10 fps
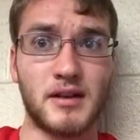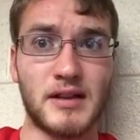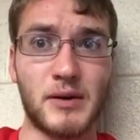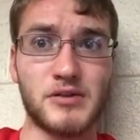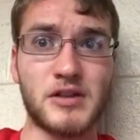
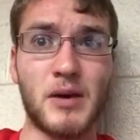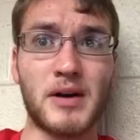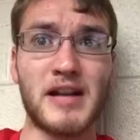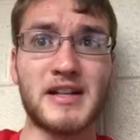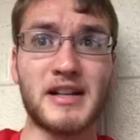And that was not
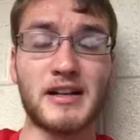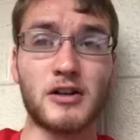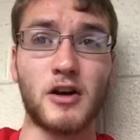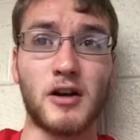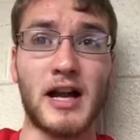what I intended
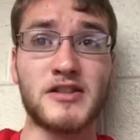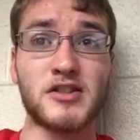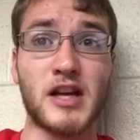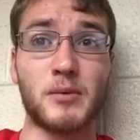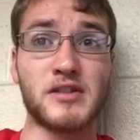at all. I
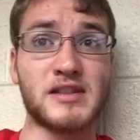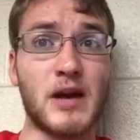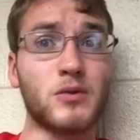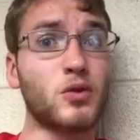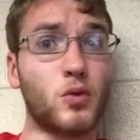just thought it would
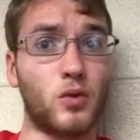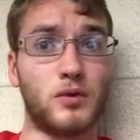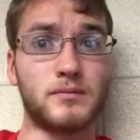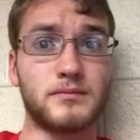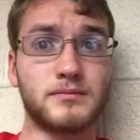sound cool.